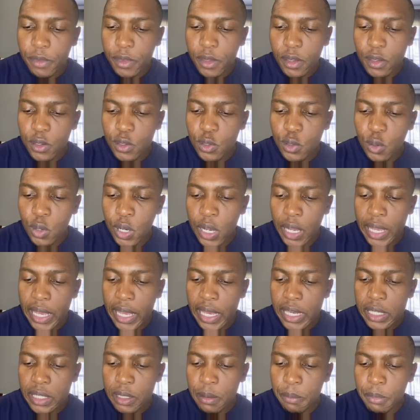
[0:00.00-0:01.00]
So our
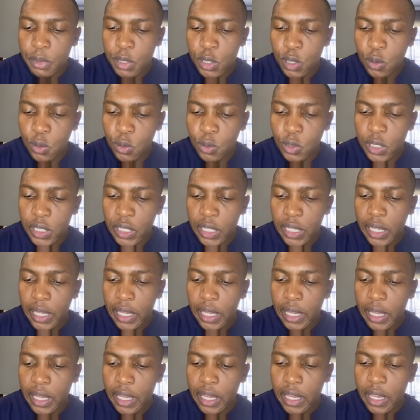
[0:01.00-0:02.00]
asymptote
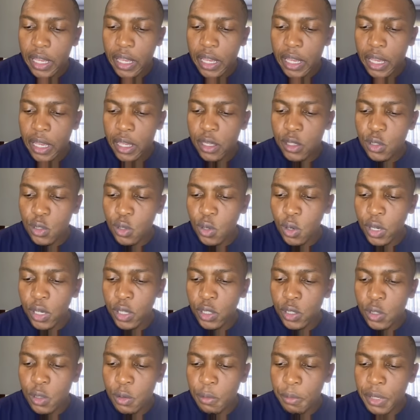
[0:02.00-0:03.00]
is
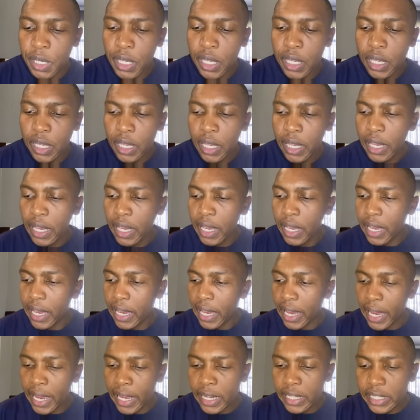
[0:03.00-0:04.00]
going to be
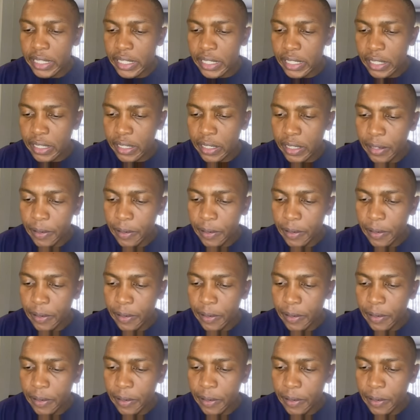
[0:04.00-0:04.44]
at